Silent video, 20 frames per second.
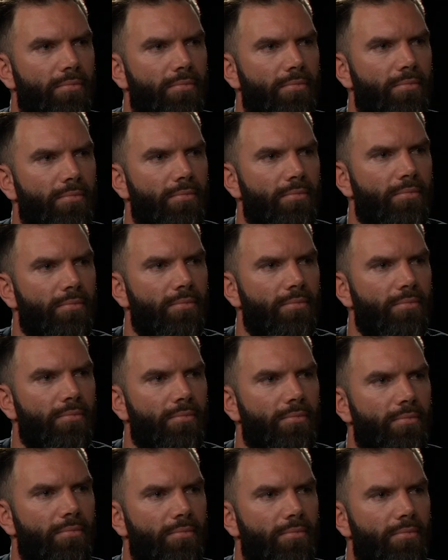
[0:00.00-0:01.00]

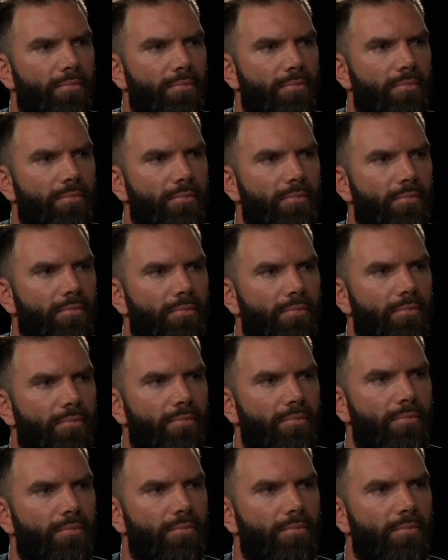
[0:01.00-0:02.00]

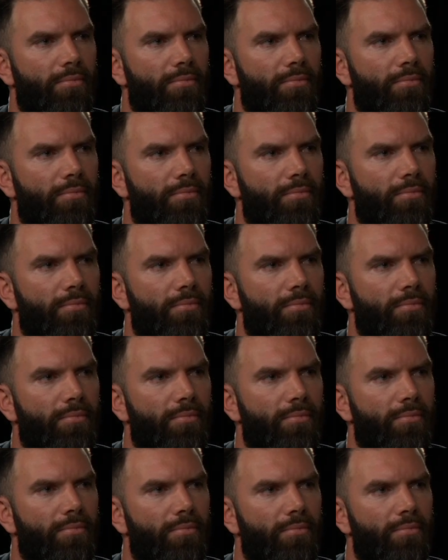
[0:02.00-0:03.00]

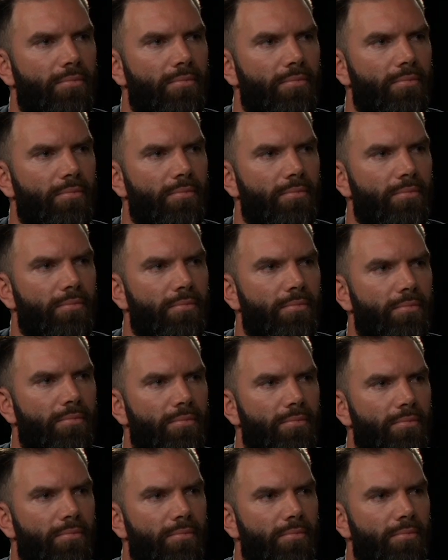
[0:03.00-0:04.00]

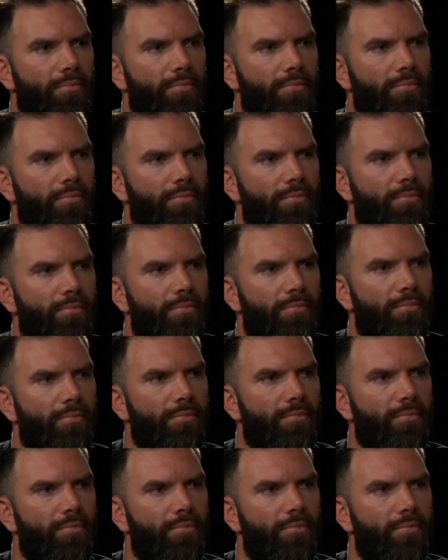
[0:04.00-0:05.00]

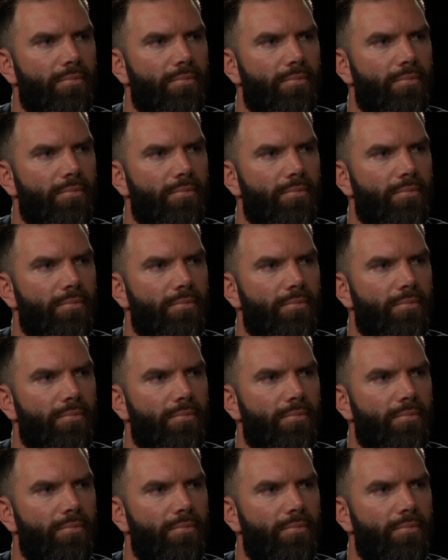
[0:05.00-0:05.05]
This person isn't speaking.